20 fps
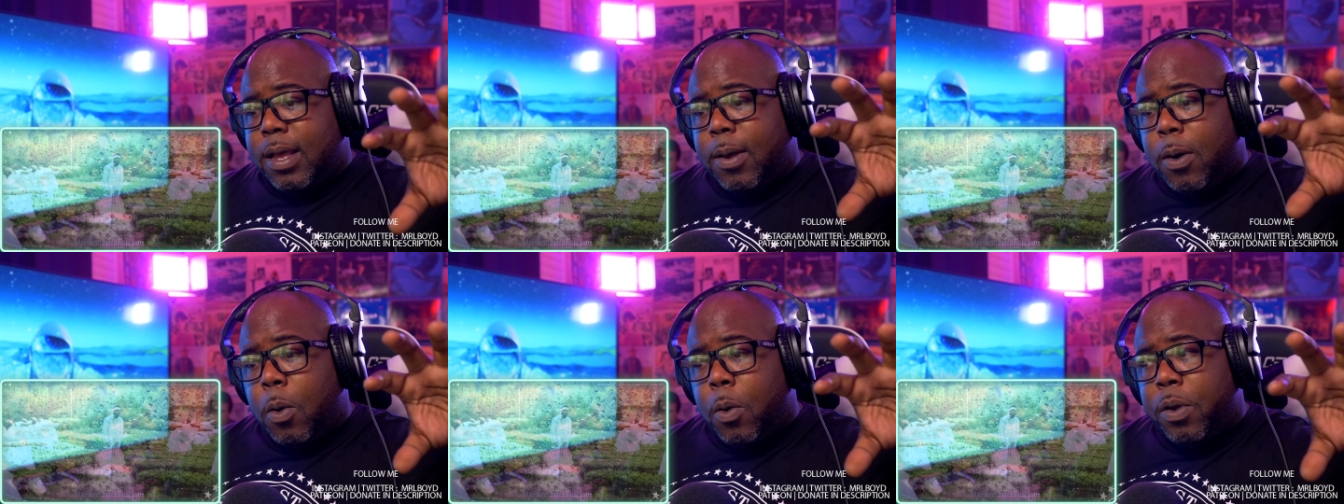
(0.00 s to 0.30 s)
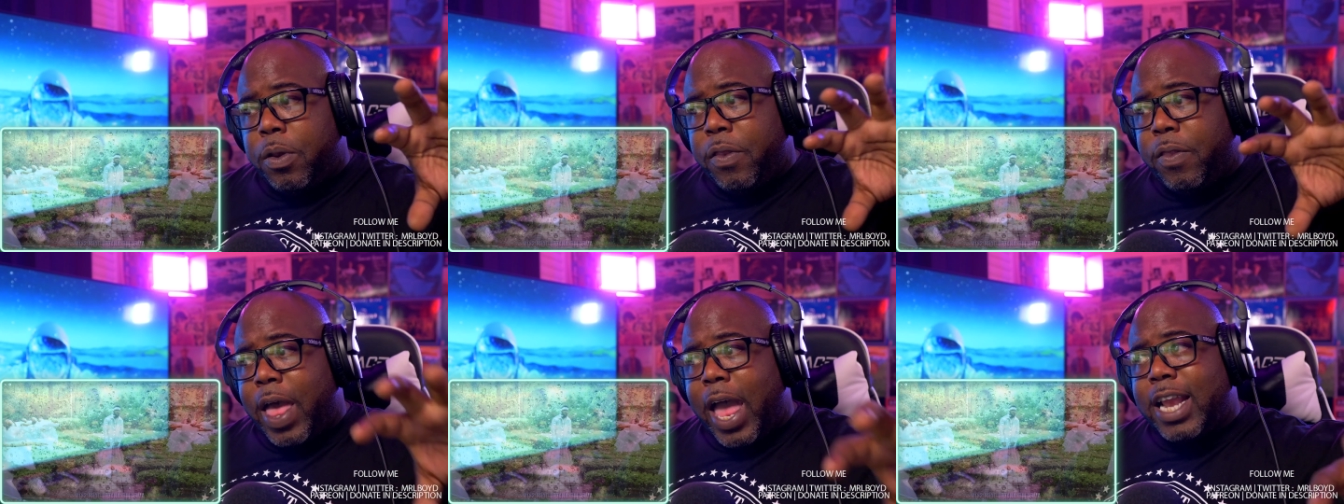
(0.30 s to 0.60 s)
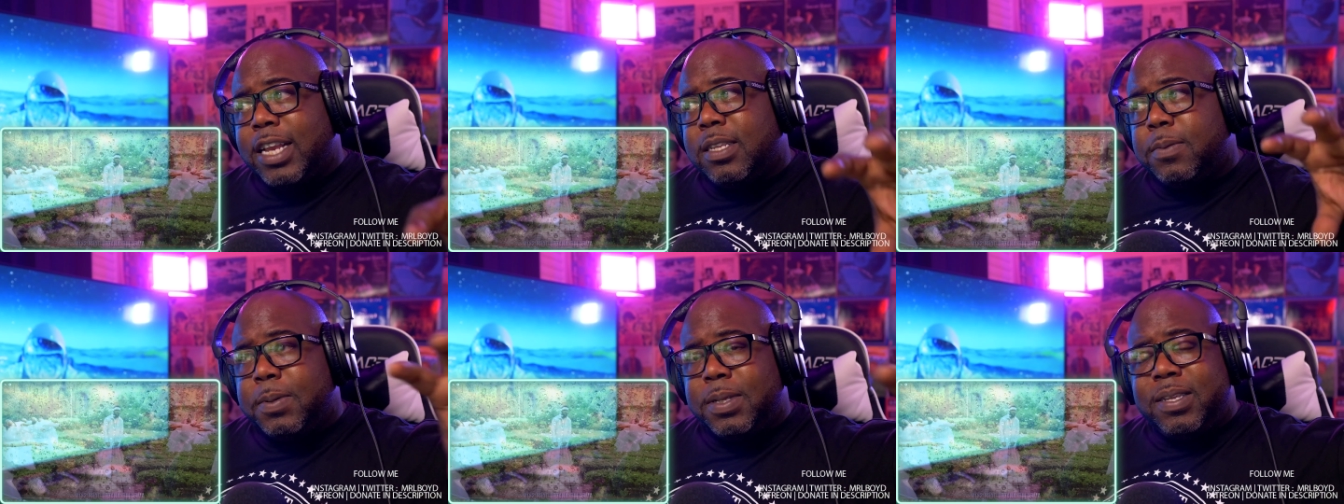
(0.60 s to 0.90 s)
on
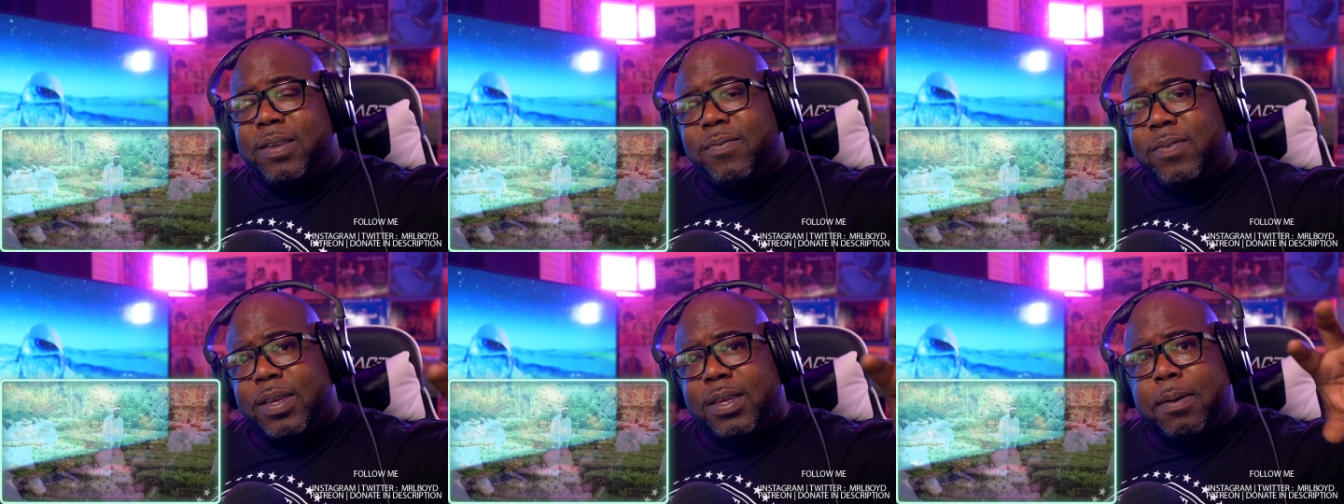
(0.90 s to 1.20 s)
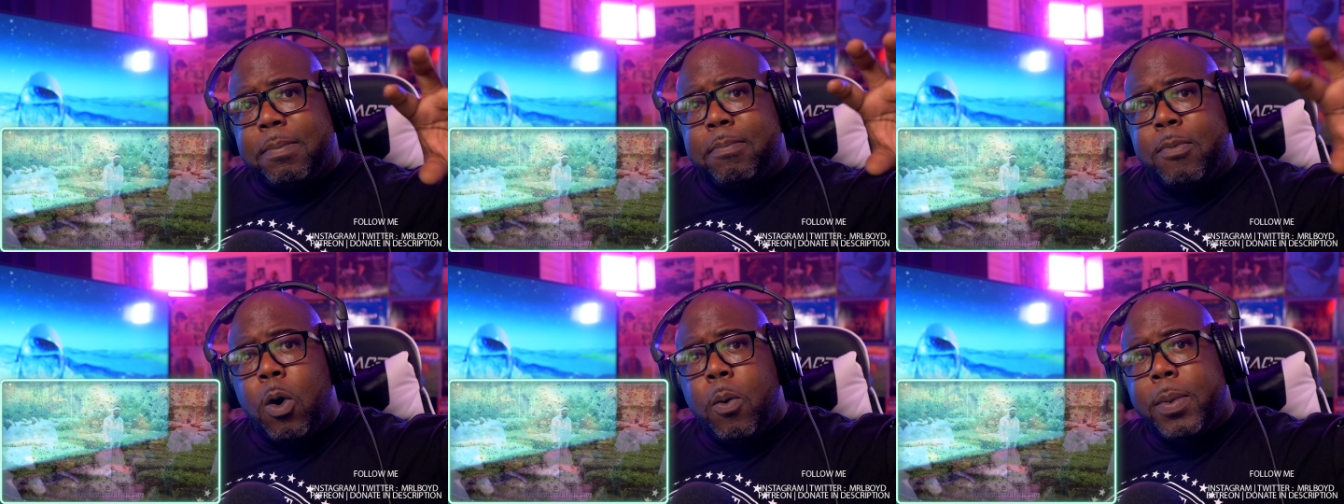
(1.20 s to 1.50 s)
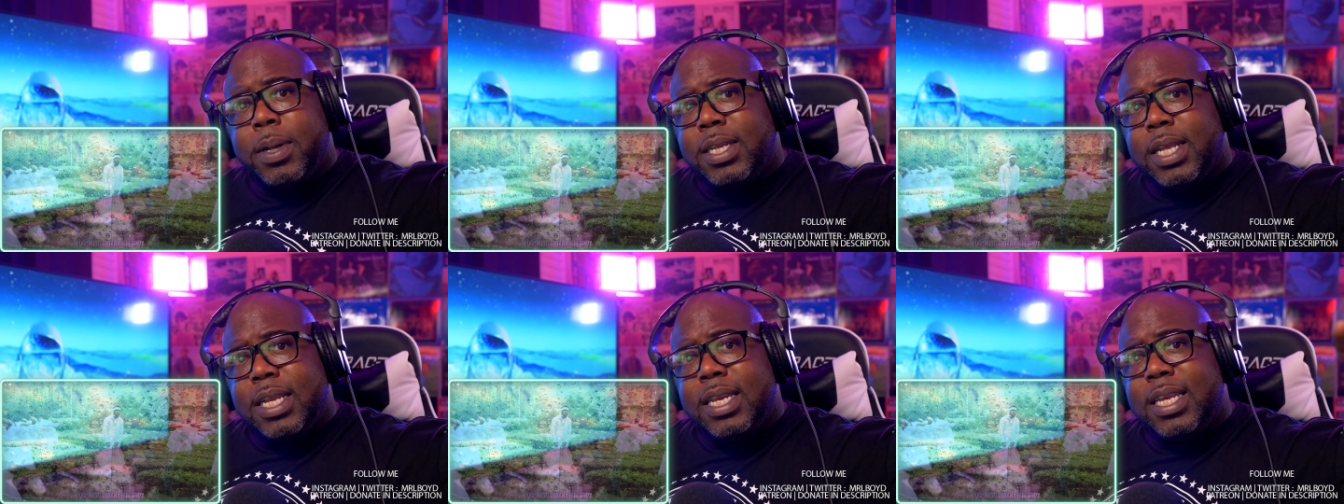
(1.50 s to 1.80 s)
that specific
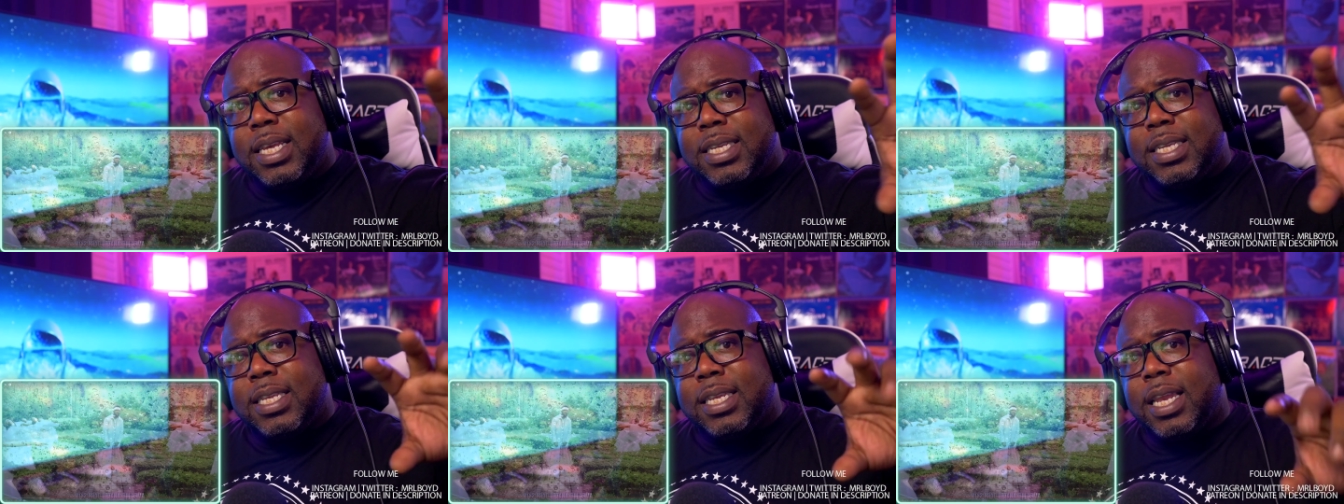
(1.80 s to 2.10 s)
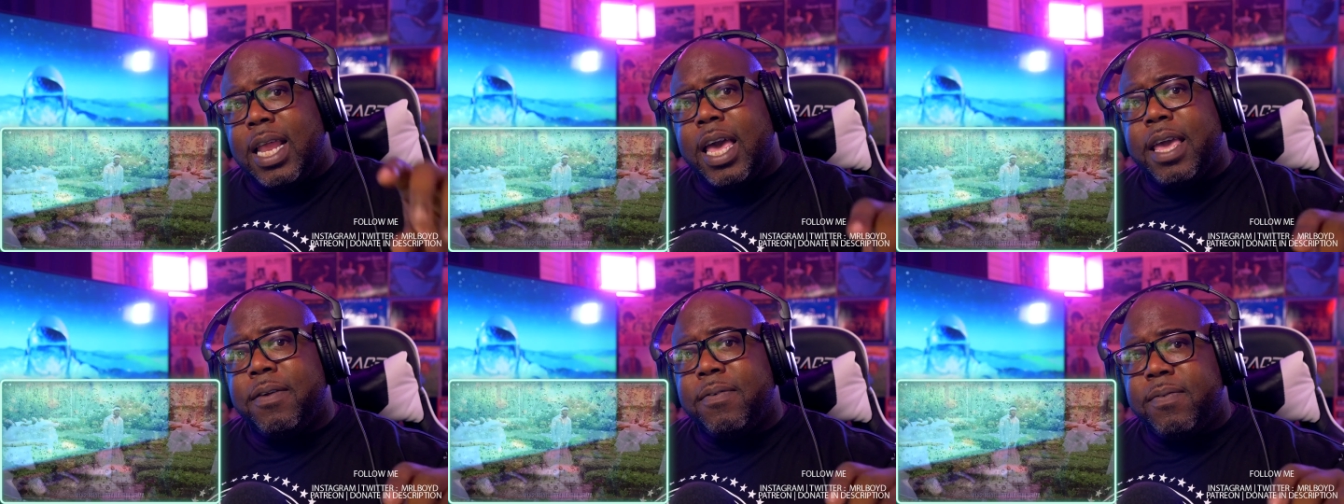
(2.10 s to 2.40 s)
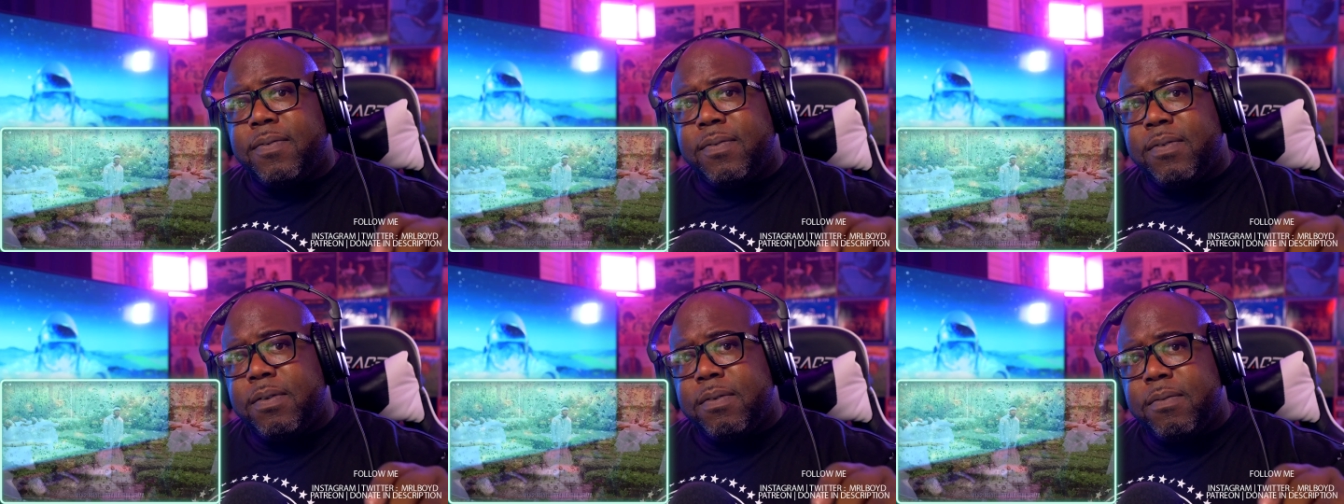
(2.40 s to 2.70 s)
moment in his
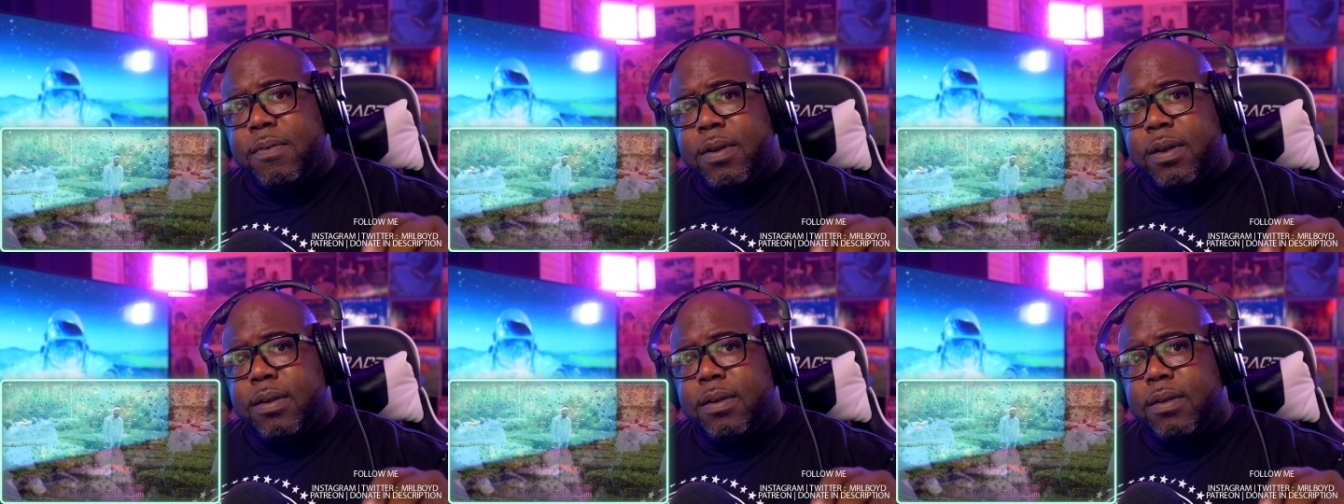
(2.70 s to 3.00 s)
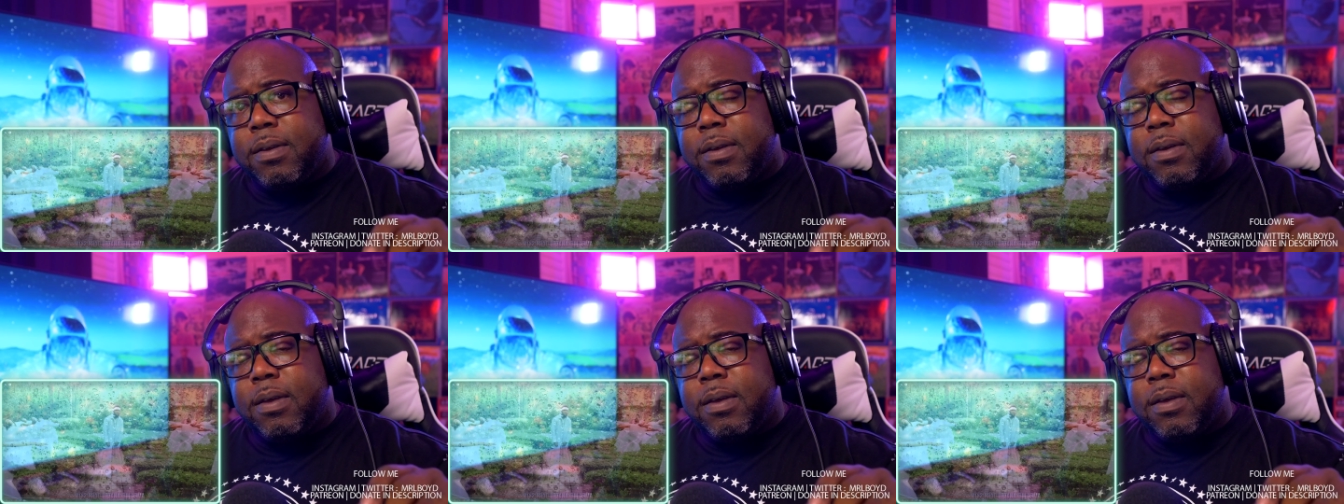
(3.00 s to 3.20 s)
life, right?